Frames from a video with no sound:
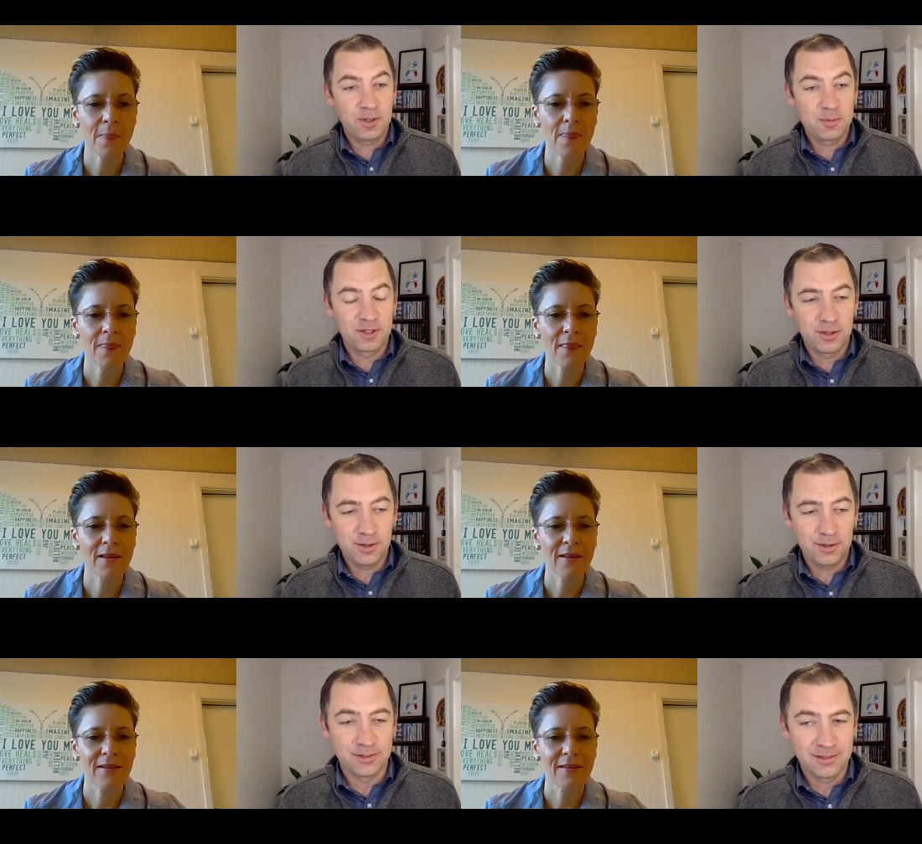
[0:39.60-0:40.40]
Speaker 1: welcome to the
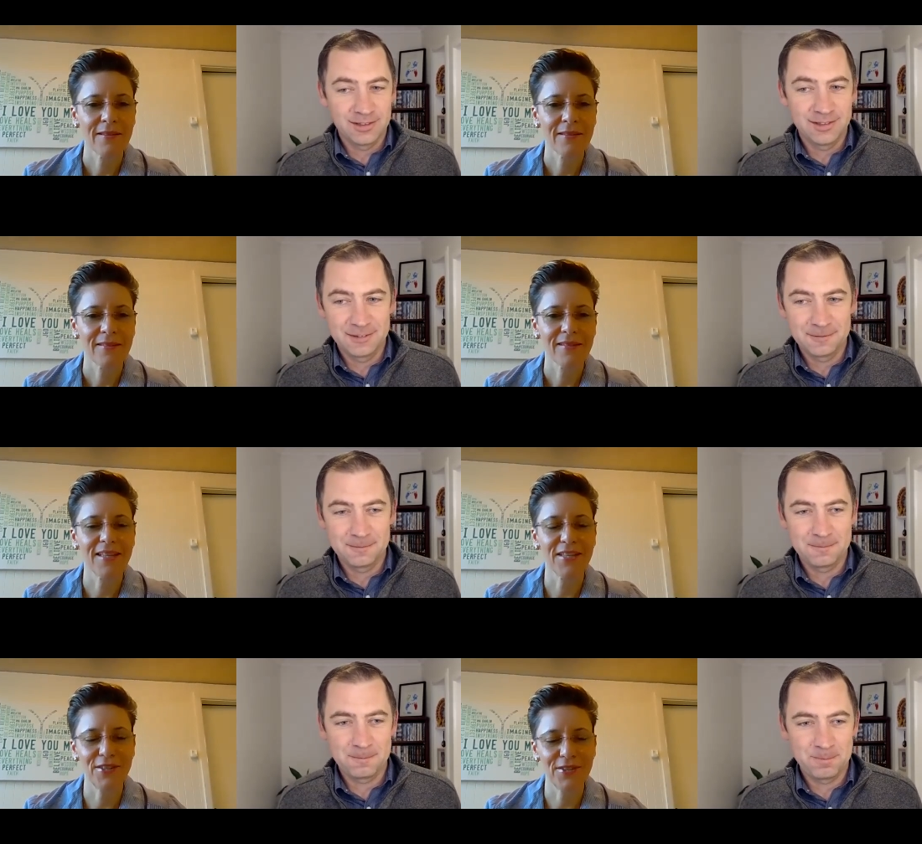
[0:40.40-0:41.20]
call.
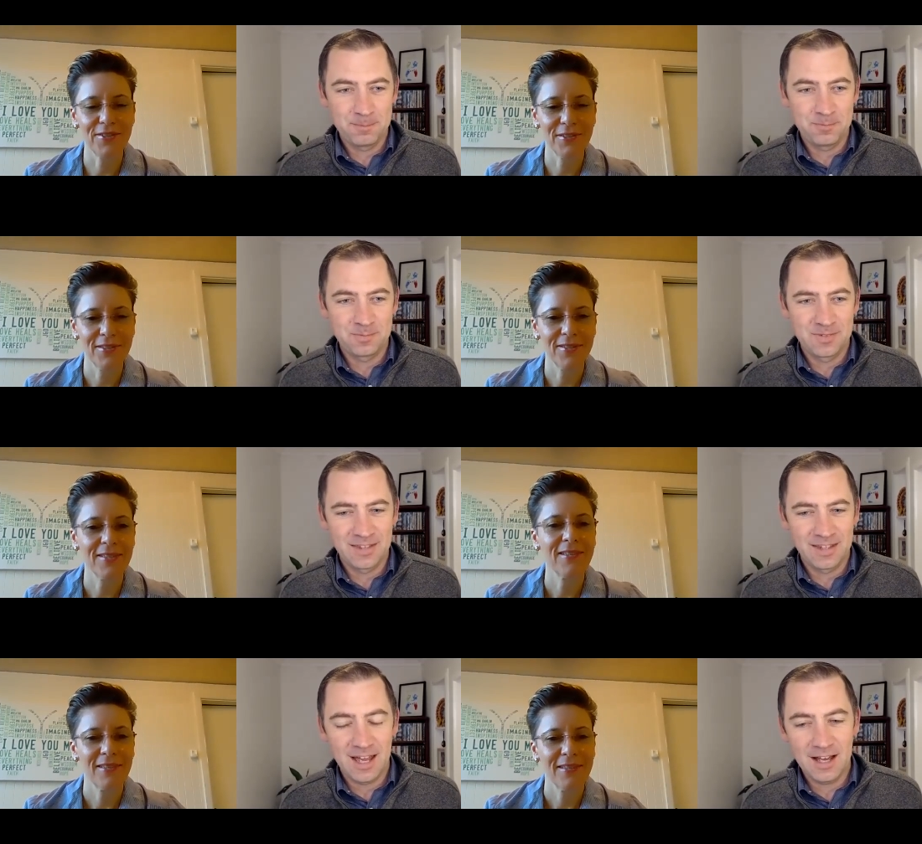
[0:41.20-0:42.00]
Thank you.
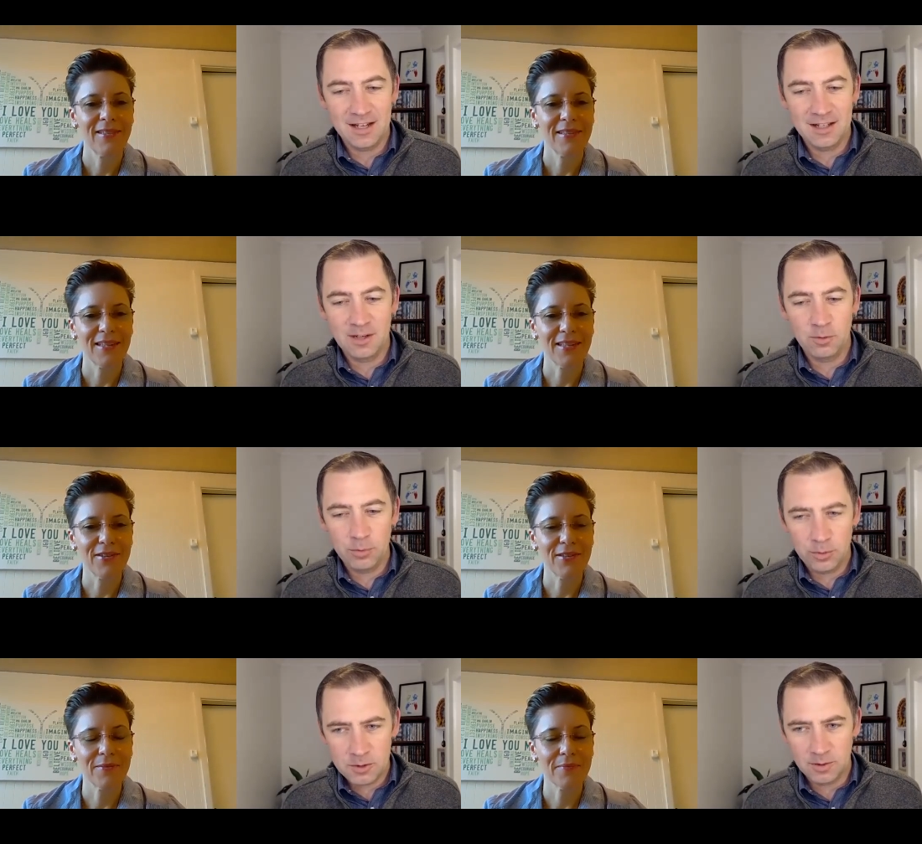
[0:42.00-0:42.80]
Uh, now,
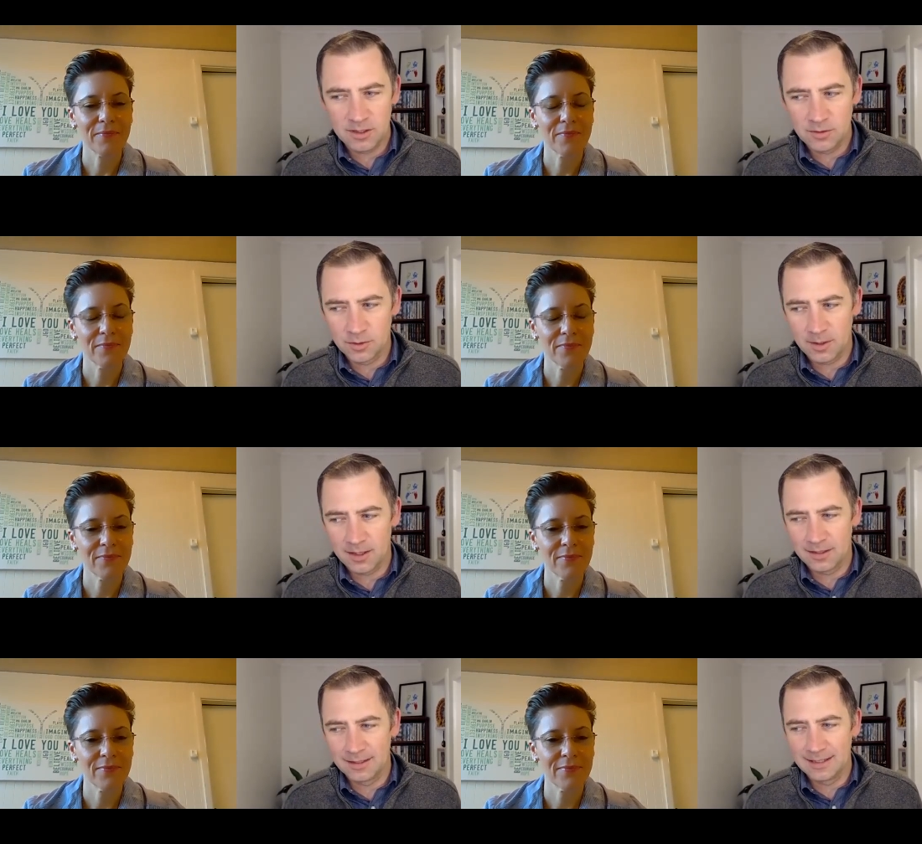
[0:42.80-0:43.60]
we've brought you in to talk
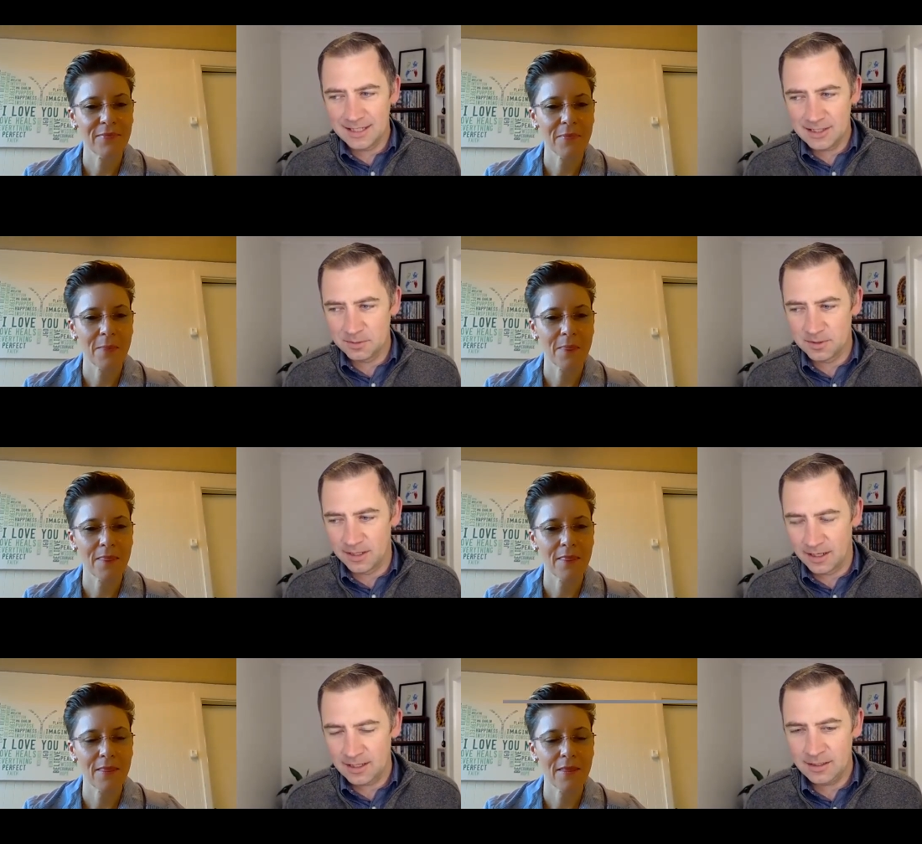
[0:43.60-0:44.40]
about leadership
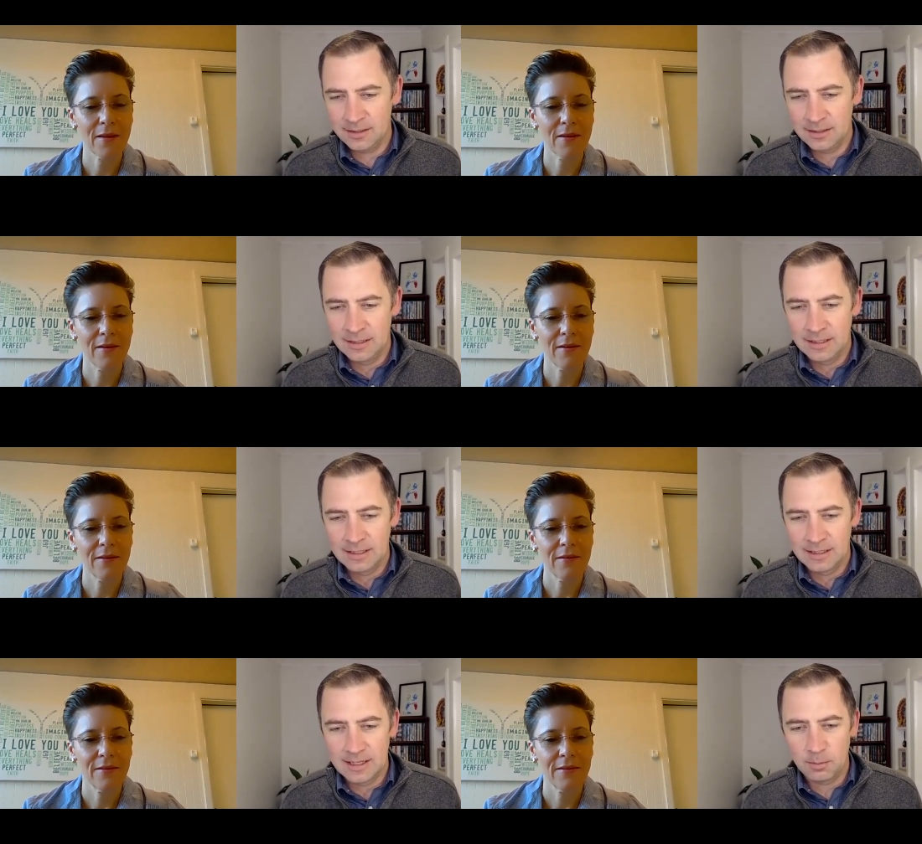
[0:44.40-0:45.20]
today.
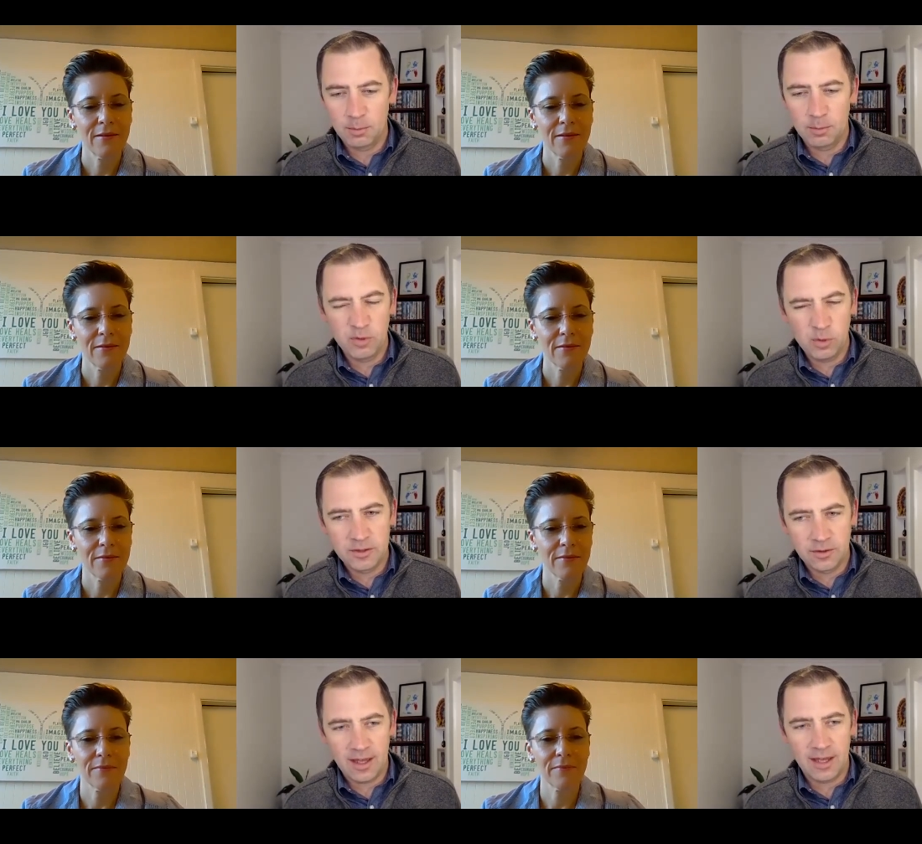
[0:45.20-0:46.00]
Now, but before
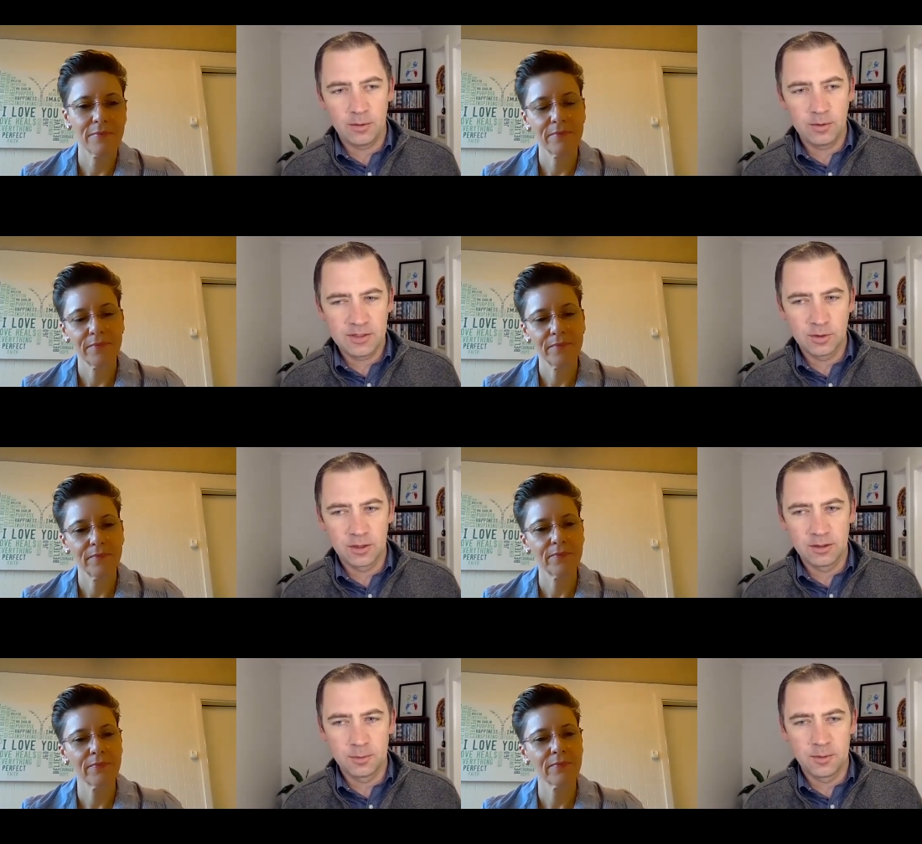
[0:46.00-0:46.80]
we do that, I want to
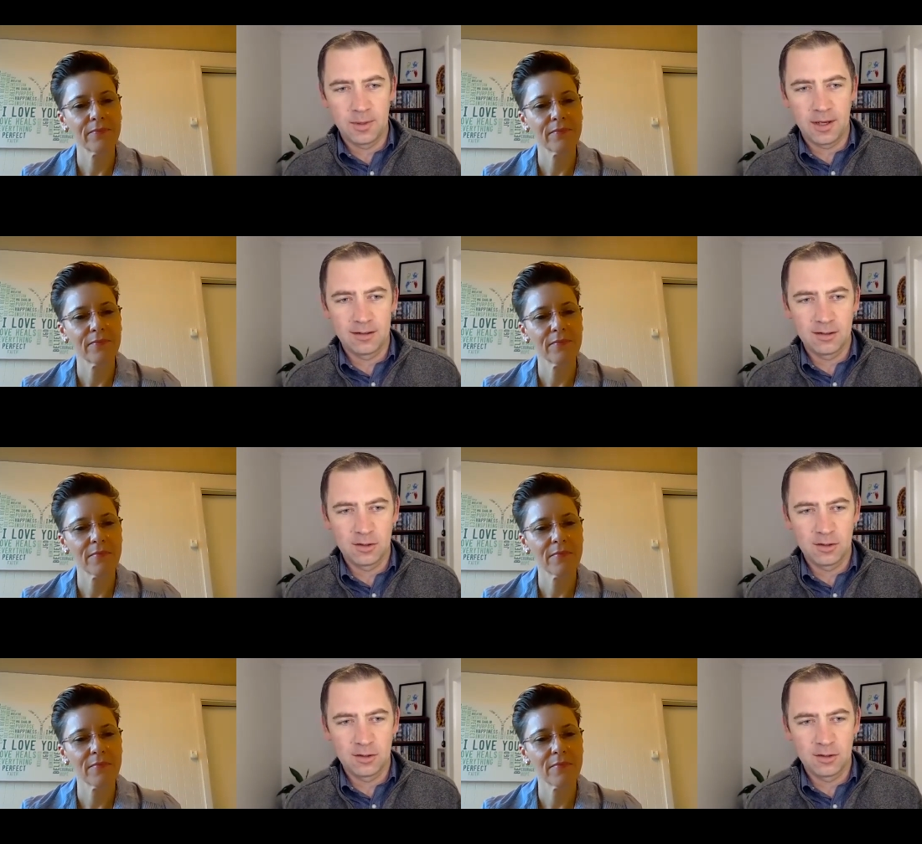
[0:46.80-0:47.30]
talk a little bit about